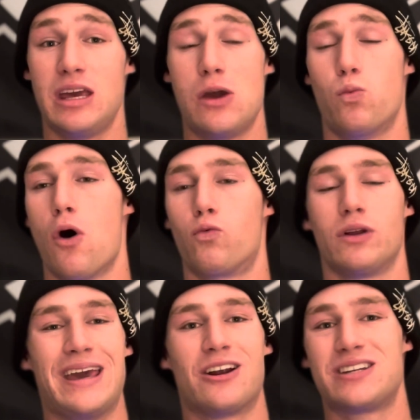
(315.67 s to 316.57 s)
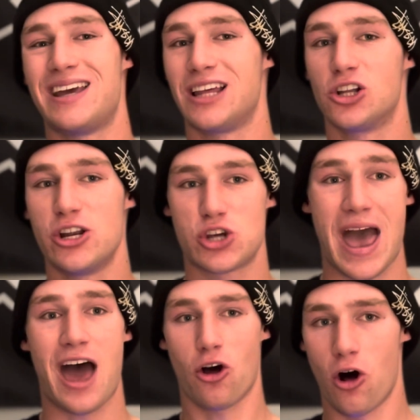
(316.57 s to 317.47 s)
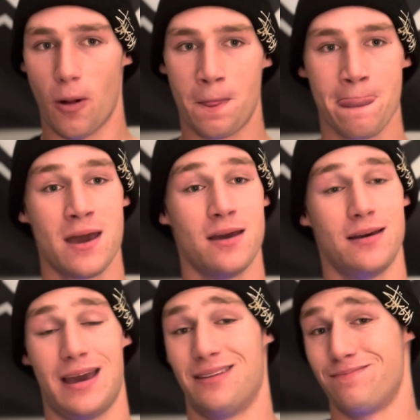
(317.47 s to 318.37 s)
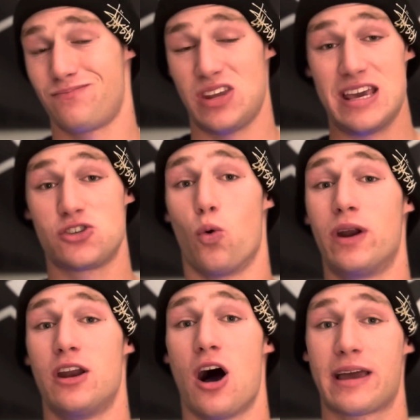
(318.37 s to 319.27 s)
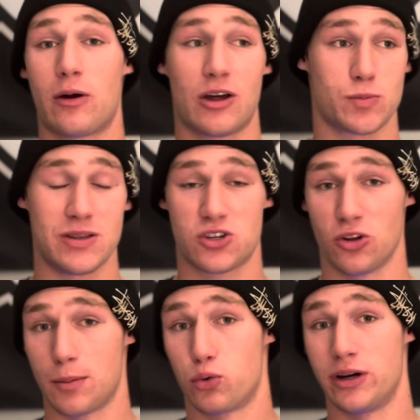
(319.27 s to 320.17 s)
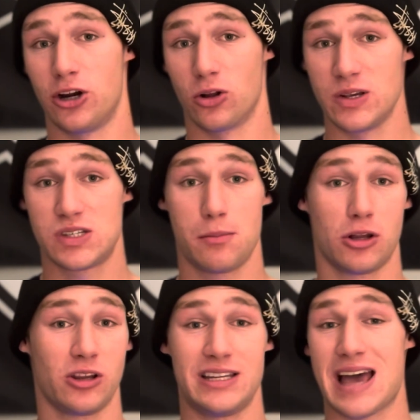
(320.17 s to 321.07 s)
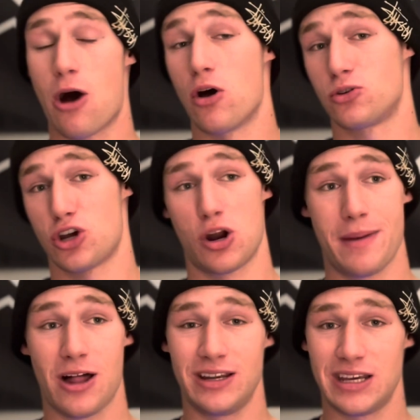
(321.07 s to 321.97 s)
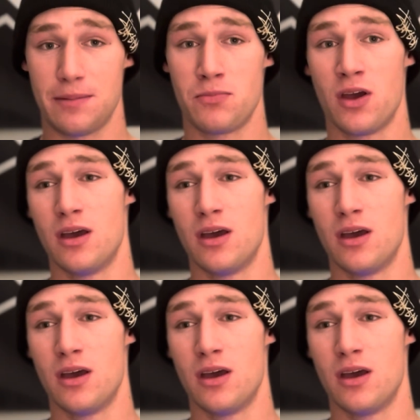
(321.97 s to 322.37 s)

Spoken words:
He won't really entertain the clinch at all, and he's going to knock out Aljamain Sterling pretty early, similarly to how Sean O'Malley did.